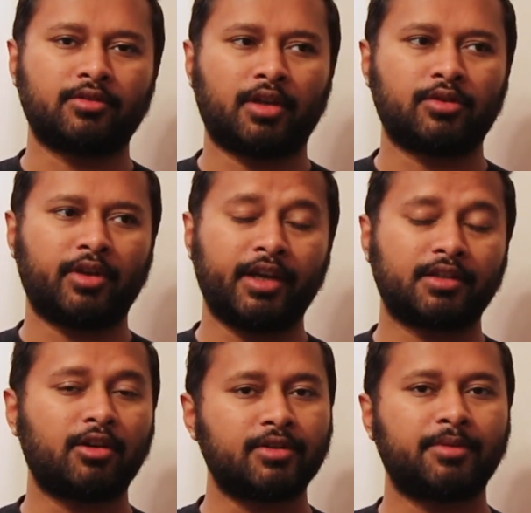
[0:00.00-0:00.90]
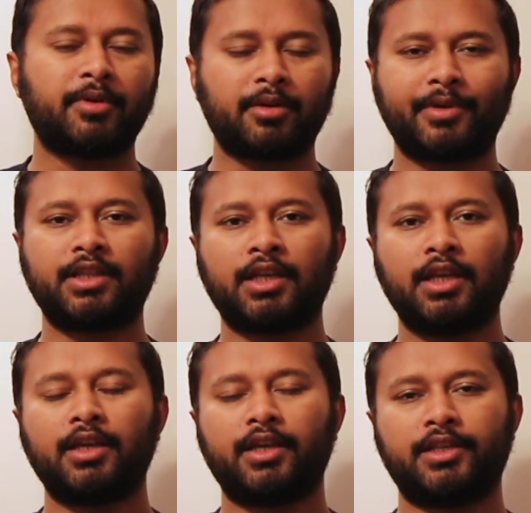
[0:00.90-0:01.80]
Okay, so 8,000 per month
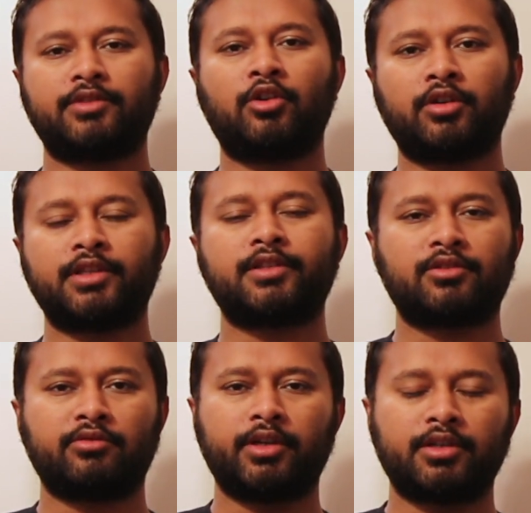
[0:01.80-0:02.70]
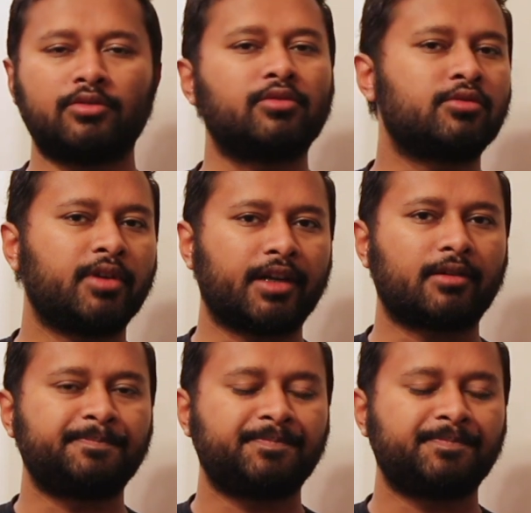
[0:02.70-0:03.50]
is what these students used to get.